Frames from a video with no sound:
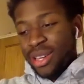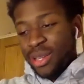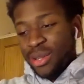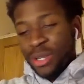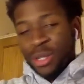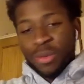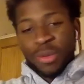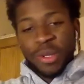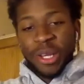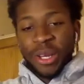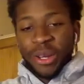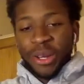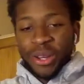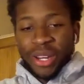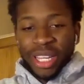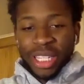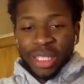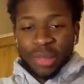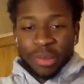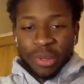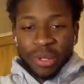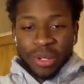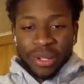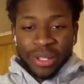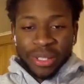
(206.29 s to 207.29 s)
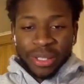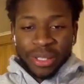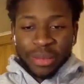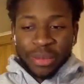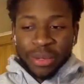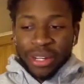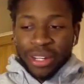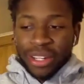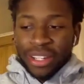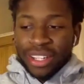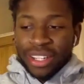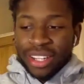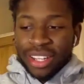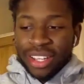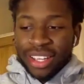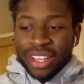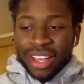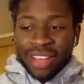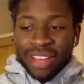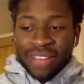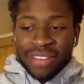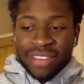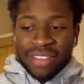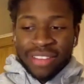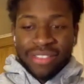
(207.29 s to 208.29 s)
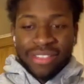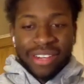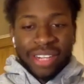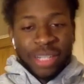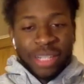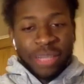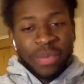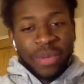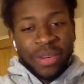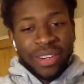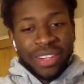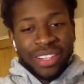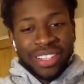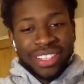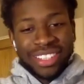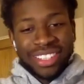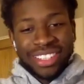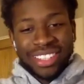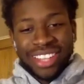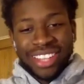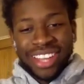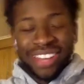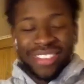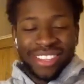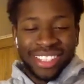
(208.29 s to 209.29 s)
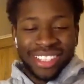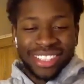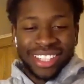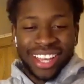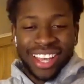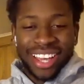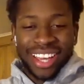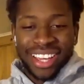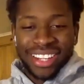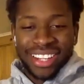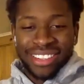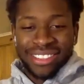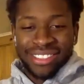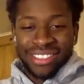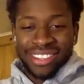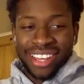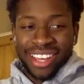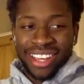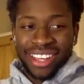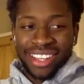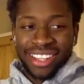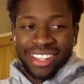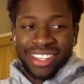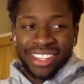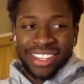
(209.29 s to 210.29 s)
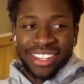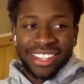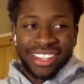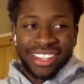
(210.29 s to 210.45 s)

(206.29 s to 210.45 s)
It's always been a good experience, but I've never experienced the other side of like